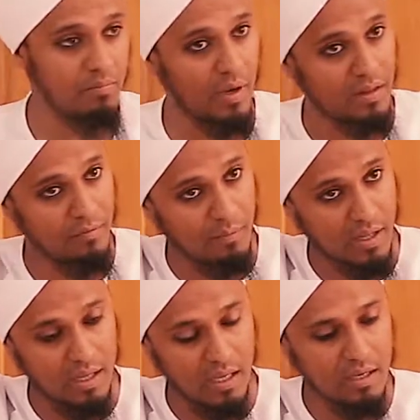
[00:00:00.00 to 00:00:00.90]
by
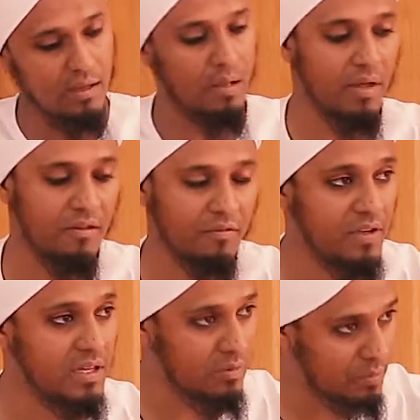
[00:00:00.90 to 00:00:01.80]
the head and by the
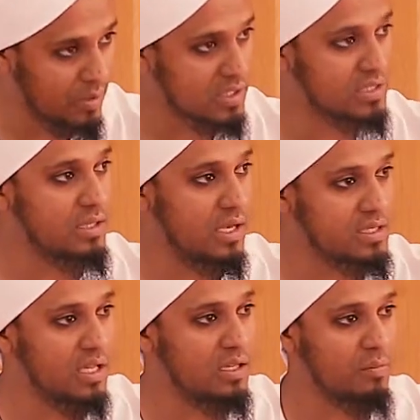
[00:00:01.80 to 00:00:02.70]
feet. There will be an
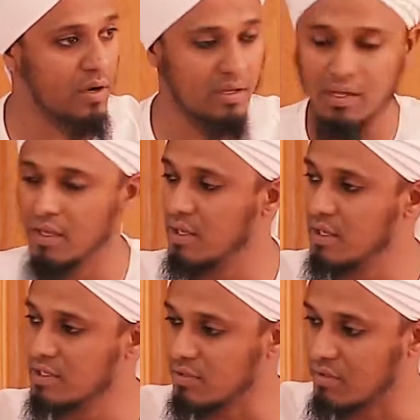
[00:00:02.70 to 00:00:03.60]
extended part.
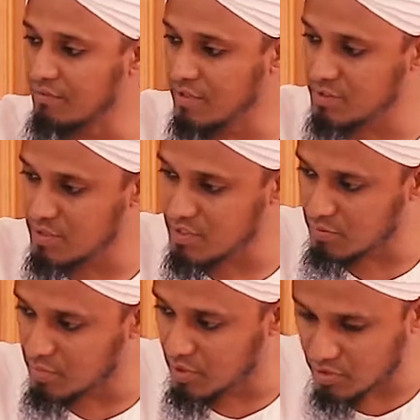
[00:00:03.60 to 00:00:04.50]
So the first piece
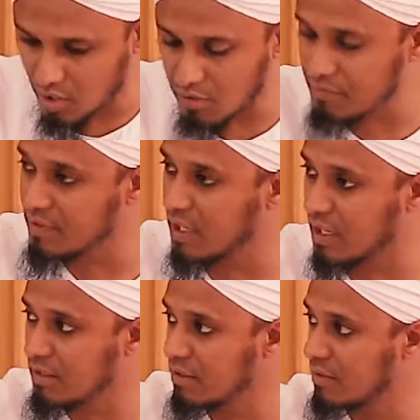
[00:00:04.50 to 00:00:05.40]
would be over the
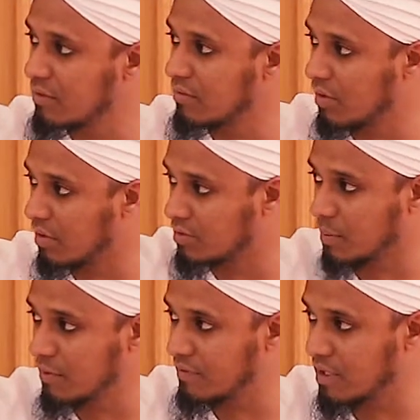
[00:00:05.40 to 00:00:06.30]
head, on
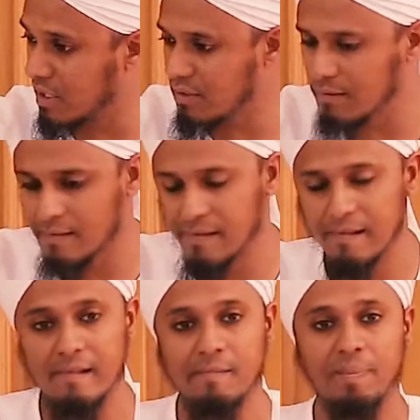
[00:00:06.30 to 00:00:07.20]
top of the head.
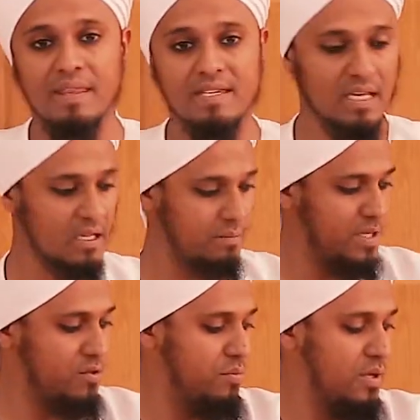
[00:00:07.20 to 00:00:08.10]
The second
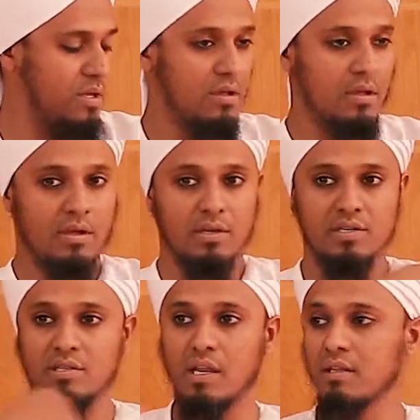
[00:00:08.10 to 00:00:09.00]
piece would be
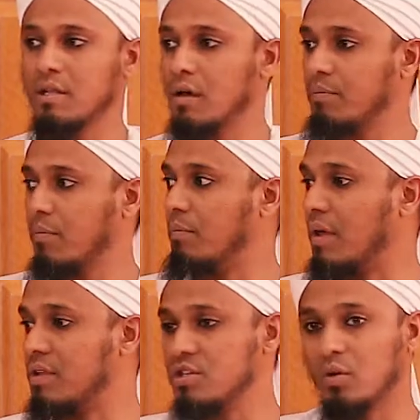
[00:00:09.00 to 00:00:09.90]
stringed up
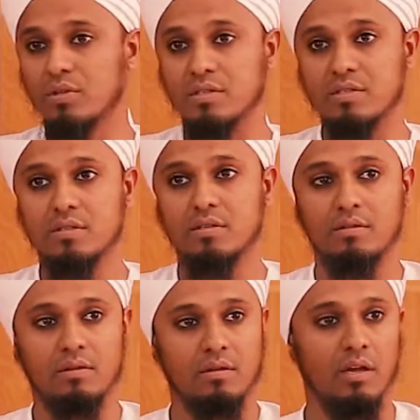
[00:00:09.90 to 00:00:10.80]
by the shoulders.
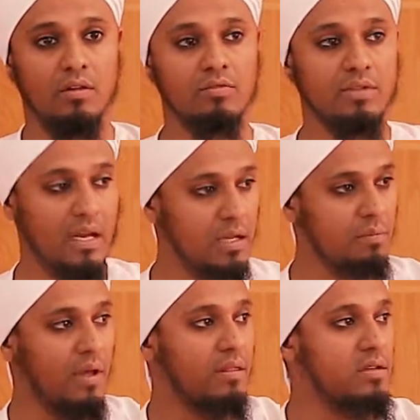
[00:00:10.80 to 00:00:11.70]
It would tied
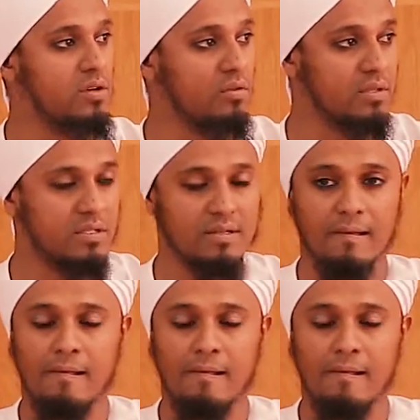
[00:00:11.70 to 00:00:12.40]
up at the shoulders.